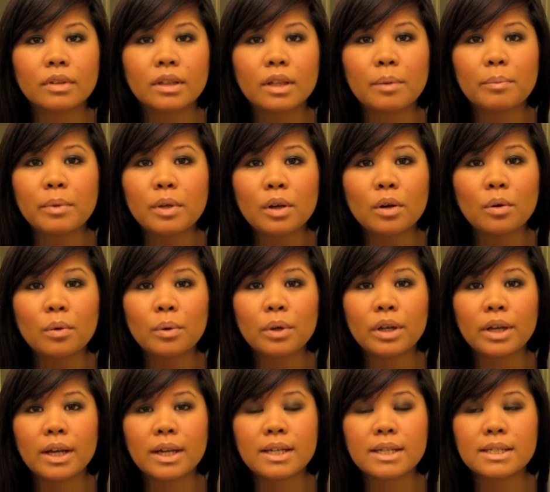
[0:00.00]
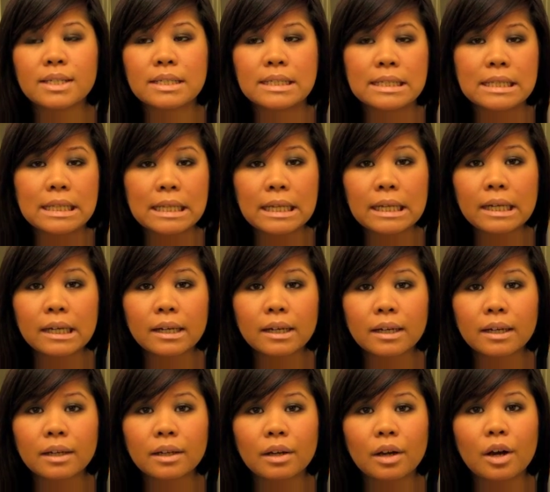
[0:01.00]
Let me know what you guys think.
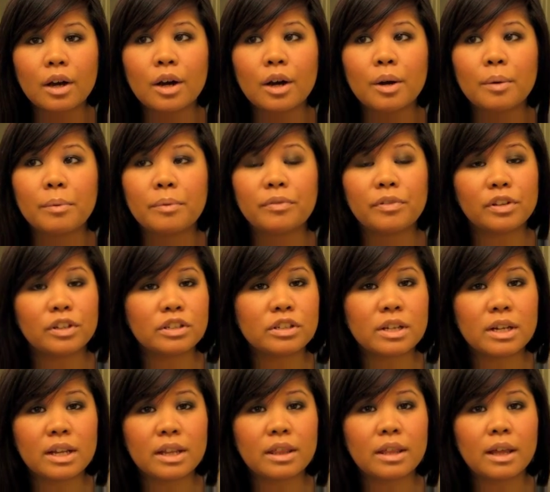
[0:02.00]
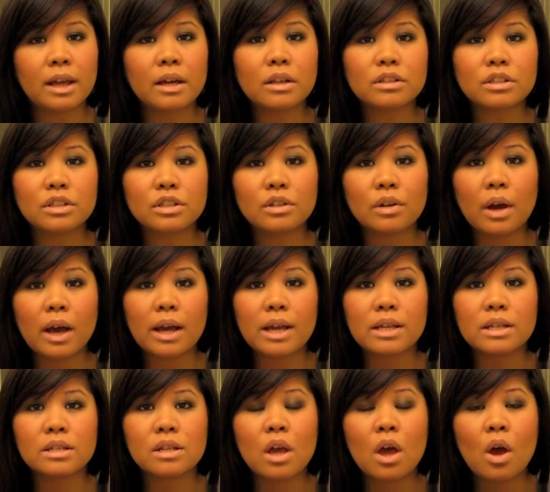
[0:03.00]
If there's anything else you
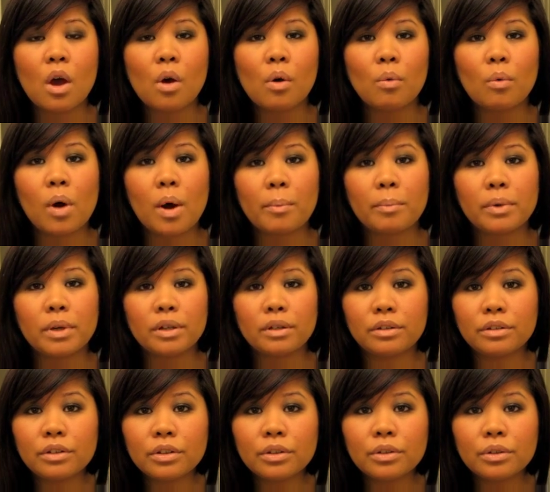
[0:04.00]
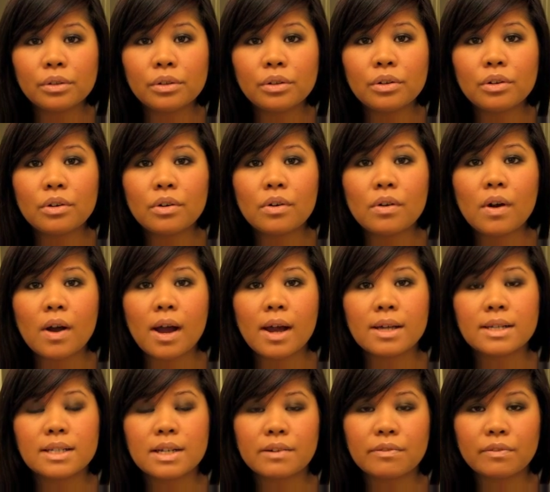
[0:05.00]
guys want me to do,
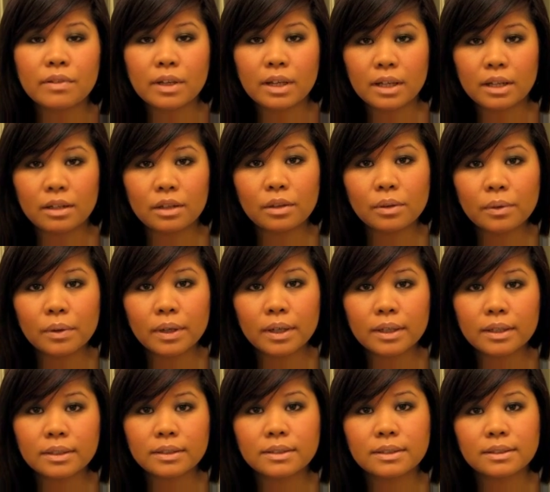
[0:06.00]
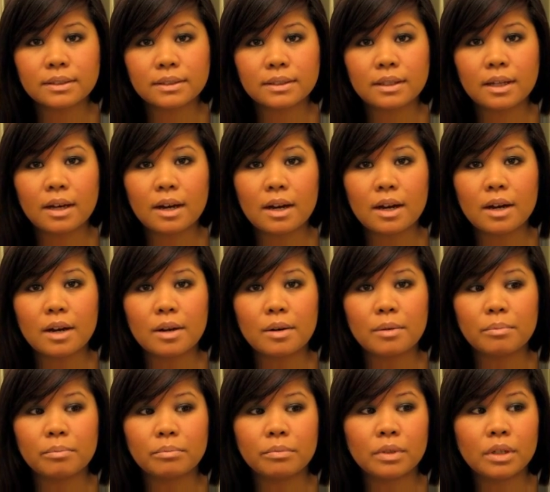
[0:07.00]
I definitely can do it.
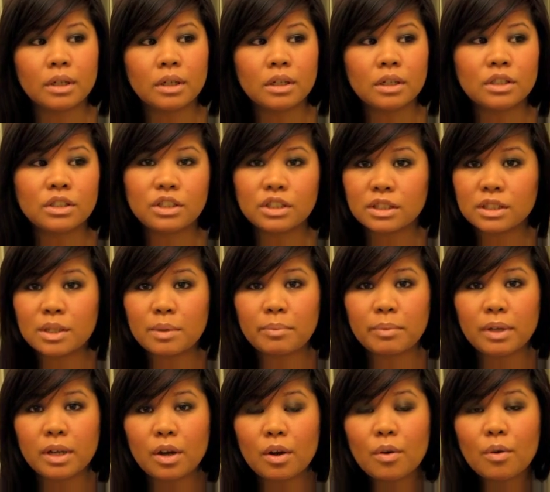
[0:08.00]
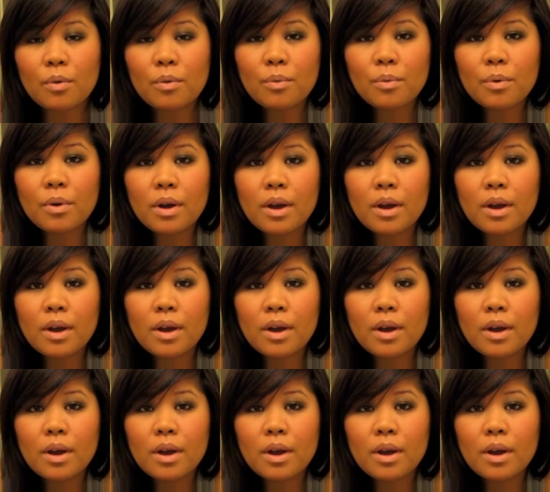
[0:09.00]
Just let me know.